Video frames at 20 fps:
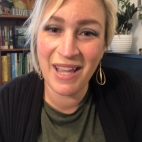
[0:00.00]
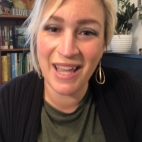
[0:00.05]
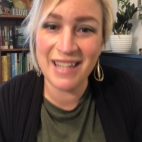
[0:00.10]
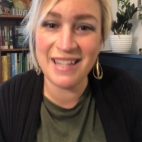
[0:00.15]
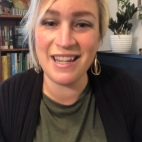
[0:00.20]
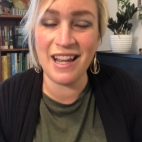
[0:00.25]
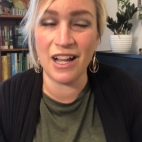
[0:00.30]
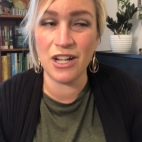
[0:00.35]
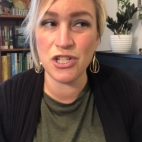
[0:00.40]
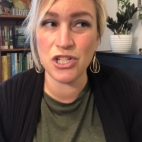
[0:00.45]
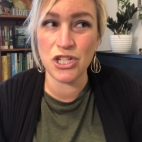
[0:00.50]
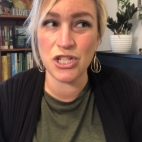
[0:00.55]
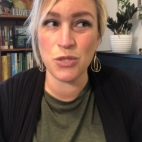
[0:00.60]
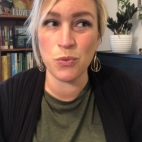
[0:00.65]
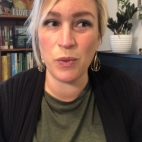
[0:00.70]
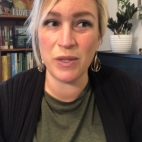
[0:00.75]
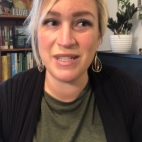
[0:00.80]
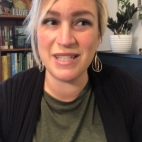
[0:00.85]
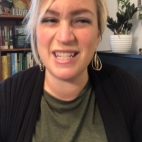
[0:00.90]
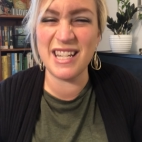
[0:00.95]
not just
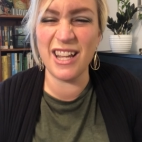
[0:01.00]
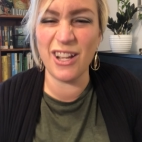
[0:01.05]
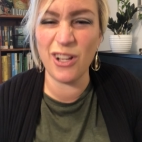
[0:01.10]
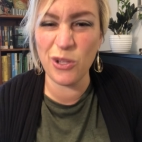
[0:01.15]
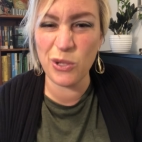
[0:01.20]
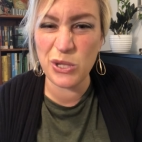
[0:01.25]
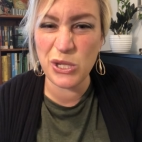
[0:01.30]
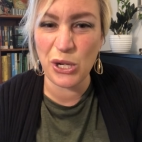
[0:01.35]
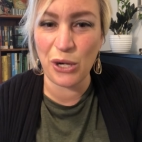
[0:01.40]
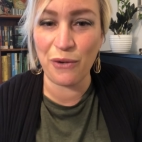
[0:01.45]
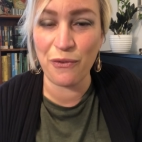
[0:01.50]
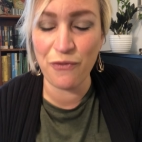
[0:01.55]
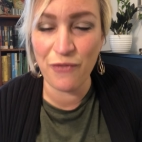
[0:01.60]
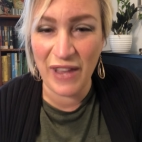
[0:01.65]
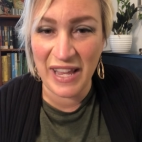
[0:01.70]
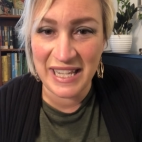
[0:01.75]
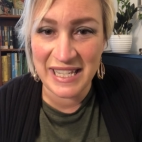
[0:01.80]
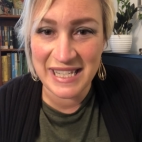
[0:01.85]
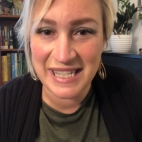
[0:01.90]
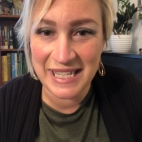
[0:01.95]
what tickles our
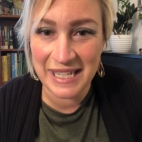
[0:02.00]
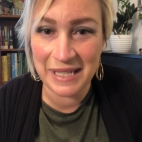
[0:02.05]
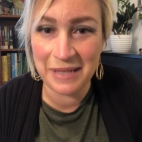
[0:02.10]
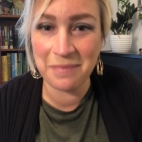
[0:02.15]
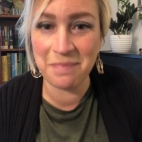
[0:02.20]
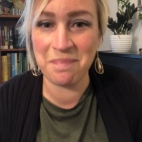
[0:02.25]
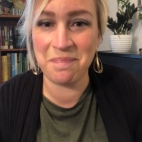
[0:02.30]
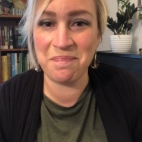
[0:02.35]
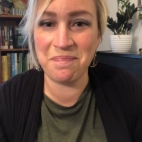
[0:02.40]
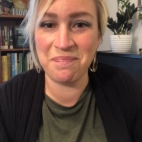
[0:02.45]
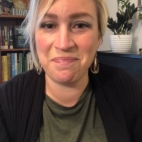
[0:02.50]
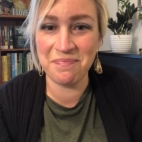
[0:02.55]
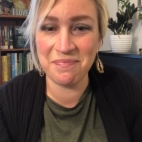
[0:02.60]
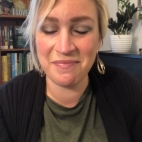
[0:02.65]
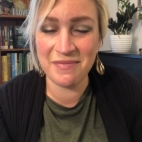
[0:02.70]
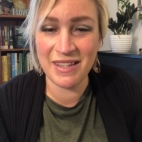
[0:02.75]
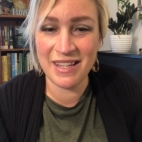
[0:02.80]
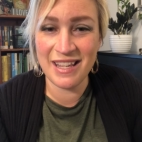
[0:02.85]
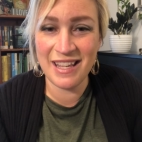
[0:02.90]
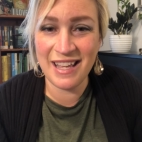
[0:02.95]
fancy.
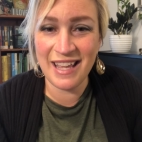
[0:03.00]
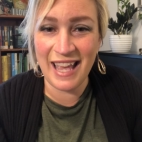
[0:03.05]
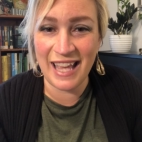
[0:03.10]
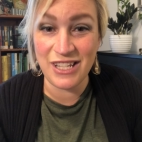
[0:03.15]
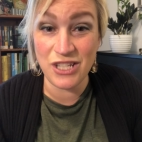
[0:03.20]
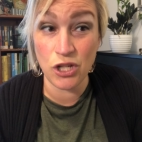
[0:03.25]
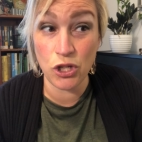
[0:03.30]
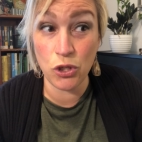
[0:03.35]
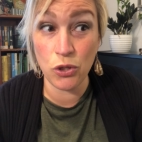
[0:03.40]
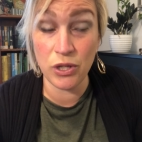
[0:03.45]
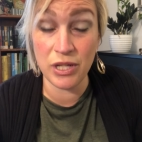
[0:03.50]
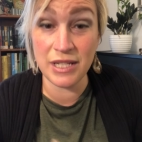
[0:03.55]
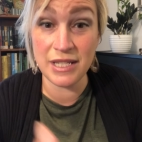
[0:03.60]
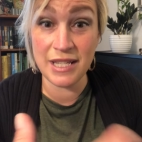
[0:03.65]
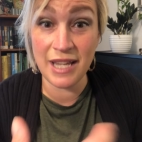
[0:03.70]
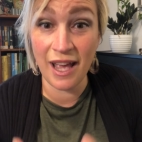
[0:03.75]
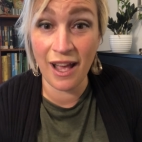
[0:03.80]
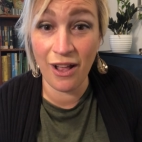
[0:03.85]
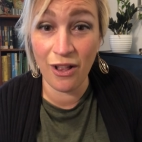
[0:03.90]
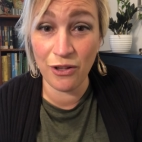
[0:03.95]
And so you can
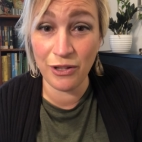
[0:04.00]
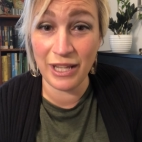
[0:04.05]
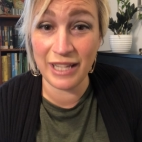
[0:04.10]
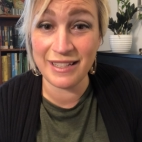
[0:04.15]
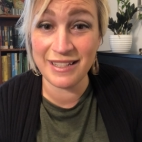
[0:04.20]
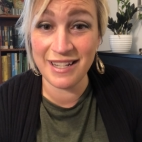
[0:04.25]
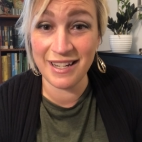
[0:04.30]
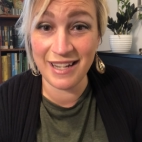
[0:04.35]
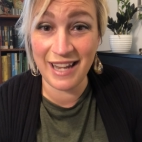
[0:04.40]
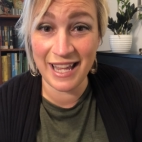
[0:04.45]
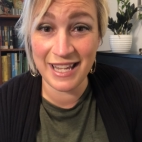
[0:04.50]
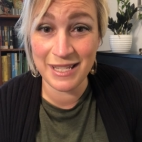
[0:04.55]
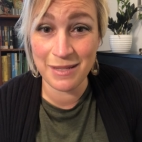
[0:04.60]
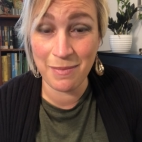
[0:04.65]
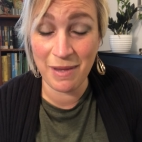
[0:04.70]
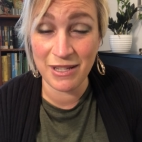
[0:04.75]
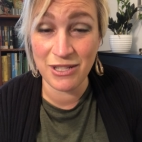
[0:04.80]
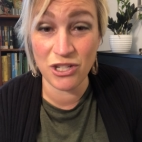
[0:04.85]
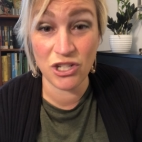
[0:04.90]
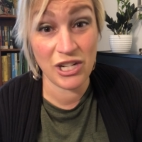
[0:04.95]
tell, like today's
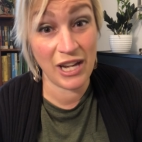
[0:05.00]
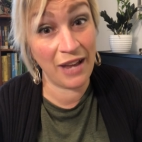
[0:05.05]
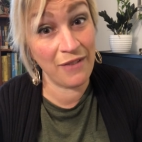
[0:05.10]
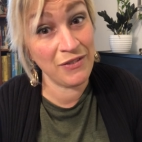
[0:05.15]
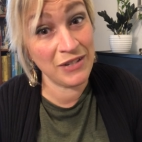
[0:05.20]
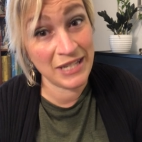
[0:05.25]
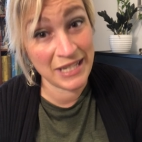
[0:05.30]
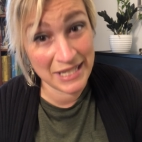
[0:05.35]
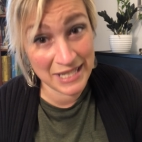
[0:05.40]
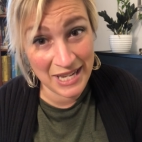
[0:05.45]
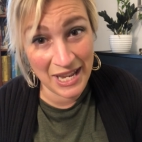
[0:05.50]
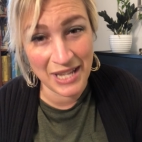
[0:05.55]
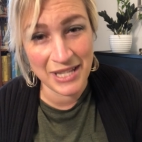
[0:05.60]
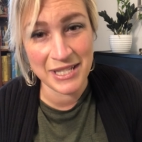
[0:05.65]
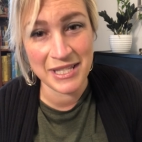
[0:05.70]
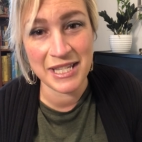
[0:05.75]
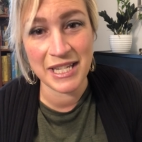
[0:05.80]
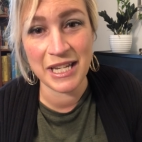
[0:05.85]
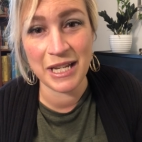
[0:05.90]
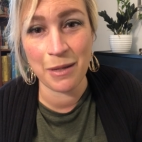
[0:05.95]
message, I have an
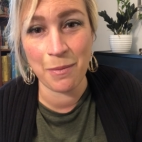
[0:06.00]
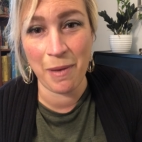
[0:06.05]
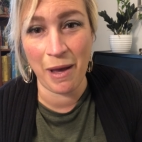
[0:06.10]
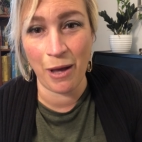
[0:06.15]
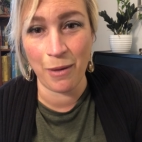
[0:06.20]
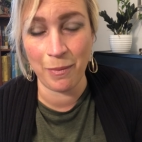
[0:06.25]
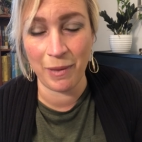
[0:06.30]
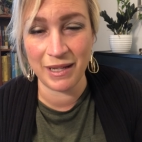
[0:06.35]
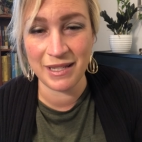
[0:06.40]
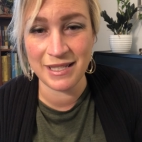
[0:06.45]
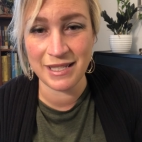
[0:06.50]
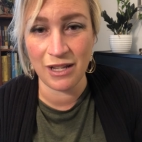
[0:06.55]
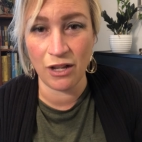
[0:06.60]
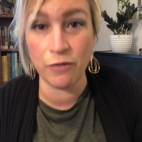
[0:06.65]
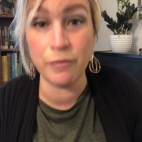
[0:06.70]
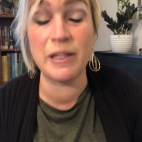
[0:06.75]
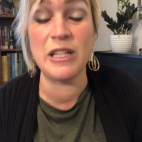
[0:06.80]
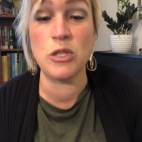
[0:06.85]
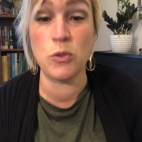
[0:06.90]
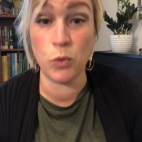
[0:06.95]
intensity about
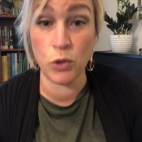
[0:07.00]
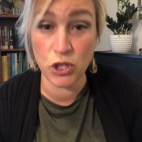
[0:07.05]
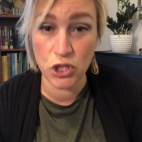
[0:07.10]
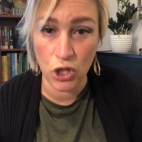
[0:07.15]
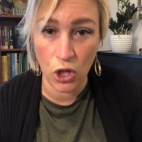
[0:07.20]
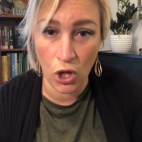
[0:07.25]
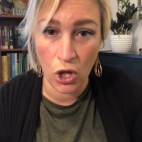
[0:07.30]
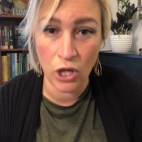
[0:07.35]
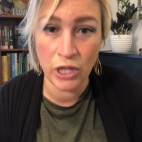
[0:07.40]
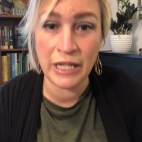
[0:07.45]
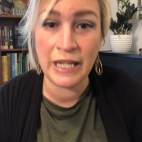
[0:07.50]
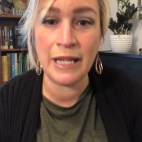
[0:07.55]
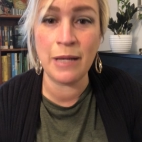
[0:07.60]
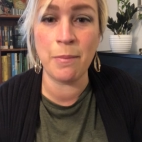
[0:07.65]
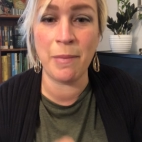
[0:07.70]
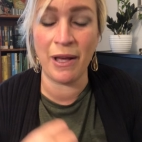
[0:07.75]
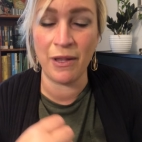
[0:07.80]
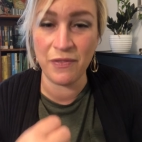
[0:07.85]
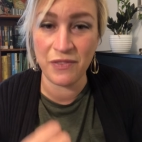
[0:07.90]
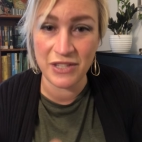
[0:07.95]
myself because we're talking
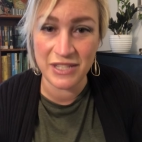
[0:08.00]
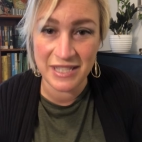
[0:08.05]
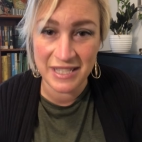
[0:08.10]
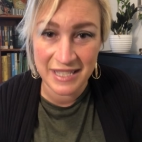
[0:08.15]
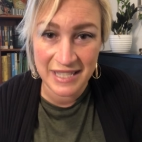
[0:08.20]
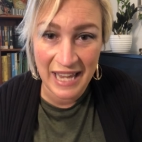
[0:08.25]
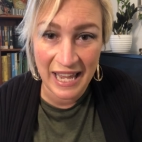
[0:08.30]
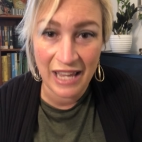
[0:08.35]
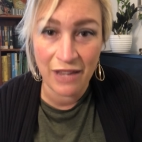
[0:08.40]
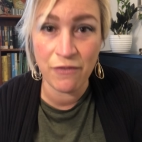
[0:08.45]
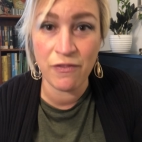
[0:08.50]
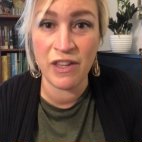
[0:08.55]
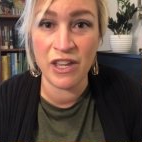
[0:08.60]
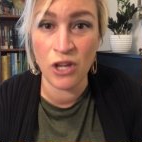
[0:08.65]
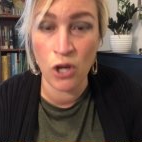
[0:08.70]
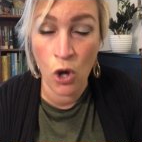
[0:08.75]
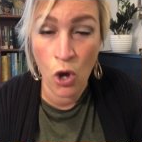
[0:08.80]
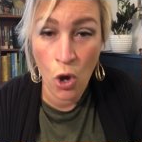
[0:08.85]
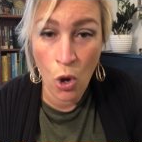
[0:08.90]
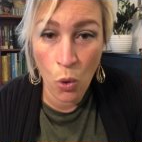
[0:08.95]
about the
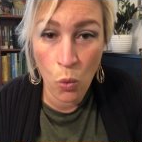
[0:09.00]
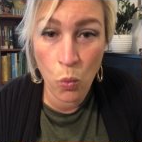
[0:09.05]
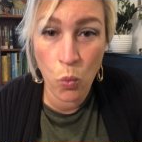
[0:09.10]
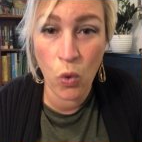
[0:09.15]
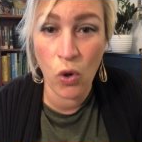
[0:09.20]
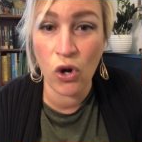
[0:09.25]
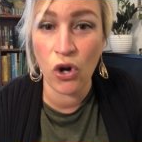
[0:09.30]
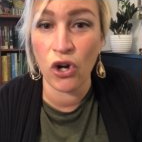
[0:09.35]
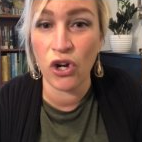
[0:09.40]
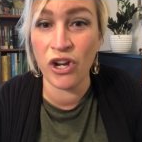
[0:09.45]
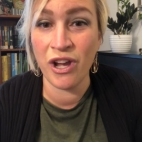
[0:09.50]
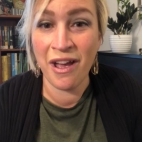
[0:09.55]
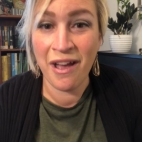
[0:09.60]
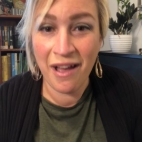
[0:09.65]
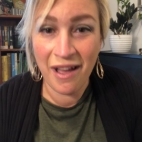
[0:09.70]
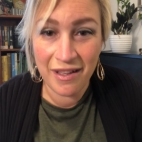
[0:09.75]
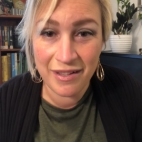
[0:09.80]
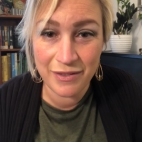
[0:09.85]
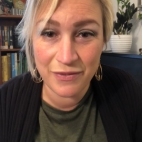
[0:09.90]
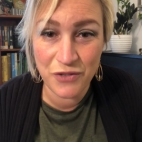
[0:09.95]
saving work
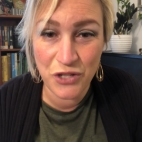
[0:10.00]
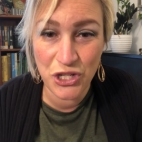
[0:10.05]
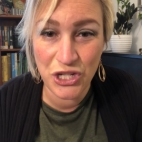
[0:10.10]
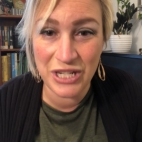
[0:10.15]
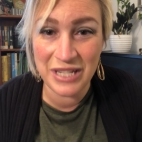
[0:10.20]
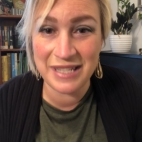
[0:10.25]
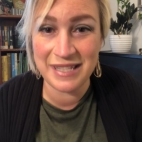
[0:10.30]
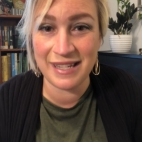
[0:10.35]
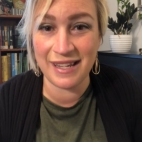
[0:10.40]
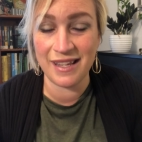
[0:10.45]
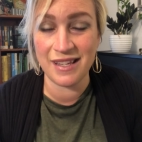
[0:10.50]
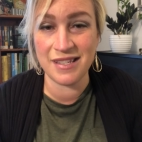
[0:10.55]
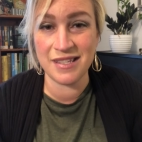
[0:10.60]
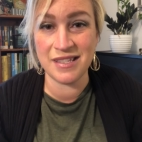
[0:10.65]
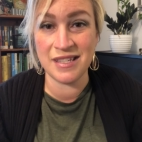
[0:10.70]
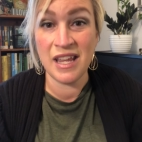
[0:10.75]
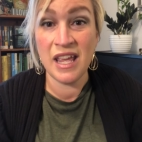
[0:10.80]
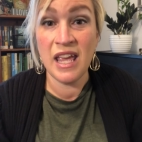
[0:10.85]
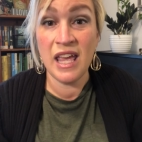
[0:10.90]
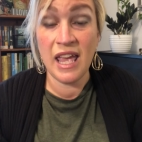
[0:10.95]
of
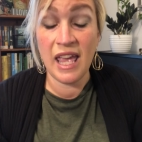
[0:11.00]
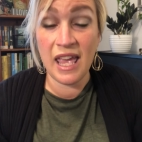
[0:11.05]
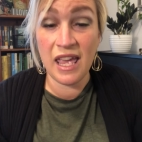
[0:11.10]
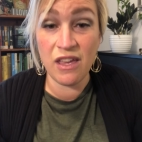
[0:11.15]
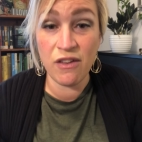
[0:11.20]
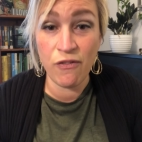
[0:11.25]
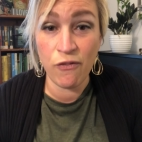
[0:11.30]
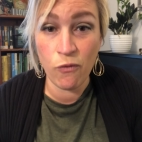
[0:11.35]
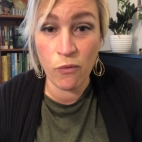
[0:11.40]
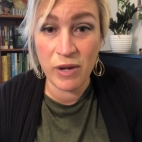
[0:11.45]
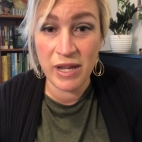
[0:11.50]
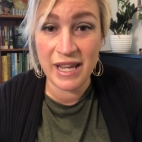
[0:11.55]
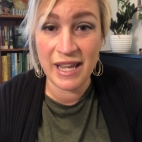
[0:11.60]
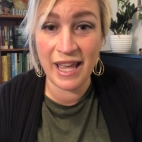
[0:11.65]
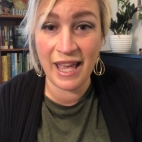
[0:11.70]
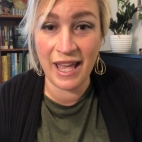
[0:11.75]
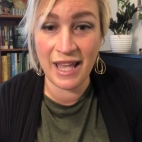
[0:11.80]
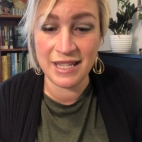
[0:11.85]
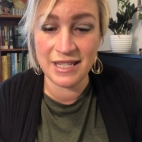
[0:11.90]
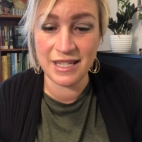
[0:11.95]
Jesus. If we
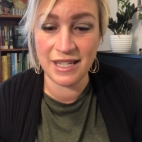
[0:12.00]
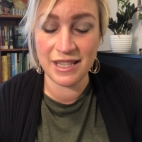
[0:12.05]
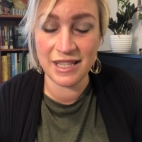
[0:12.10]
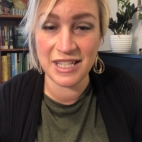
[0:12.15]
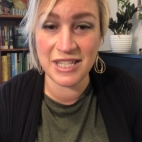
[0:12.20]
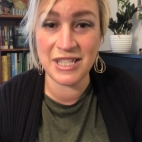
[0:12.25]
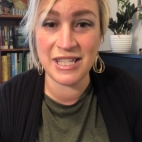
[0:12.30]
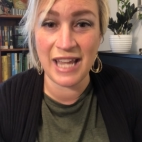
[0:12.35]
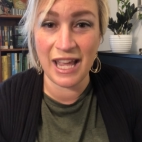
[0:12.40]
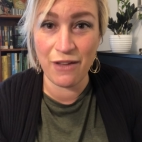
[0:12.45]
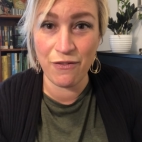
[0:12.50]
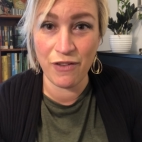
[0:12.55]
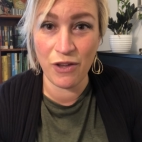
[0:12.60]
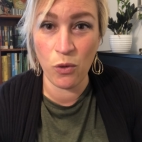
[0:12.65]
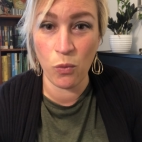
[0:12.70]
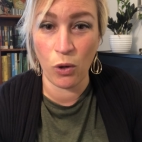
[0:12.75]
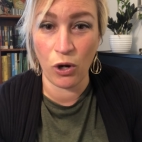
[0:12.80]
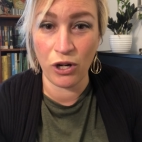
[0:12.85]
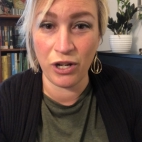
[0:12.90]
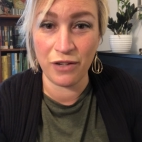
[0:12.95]
get the saving
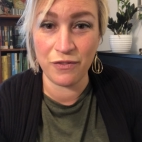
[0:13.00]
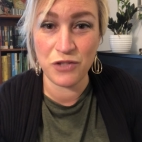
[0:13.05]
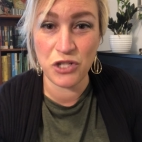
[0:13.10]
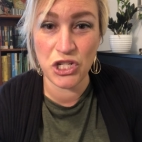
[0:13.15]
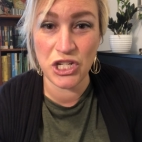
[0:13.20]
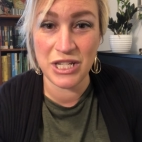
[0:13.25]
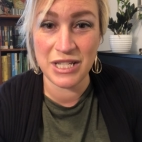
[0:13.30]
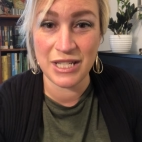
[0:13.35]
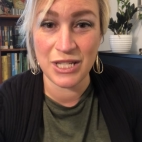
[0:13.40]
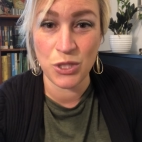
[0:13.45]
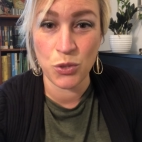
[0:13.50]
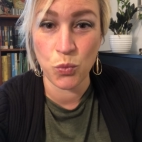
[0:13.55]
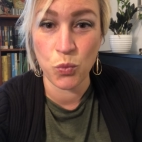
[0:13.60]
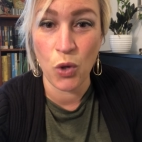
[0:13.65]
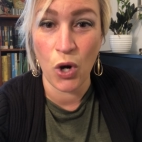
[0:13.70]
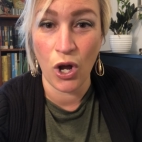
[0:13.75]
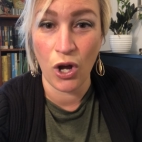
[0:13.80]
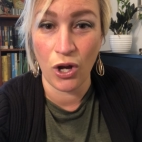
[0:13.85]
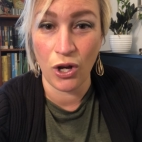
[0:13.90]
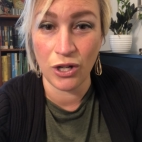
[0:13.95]
work of Jesus
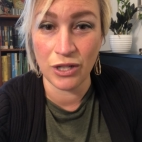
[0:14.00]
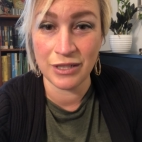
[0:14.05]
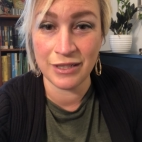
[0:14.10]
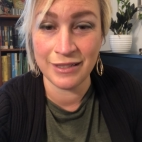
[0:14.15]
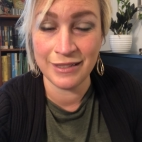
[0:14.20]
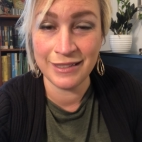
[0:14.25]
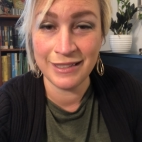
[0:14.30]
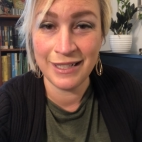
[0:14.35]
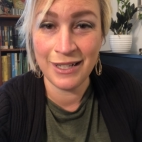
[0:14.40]
wrong,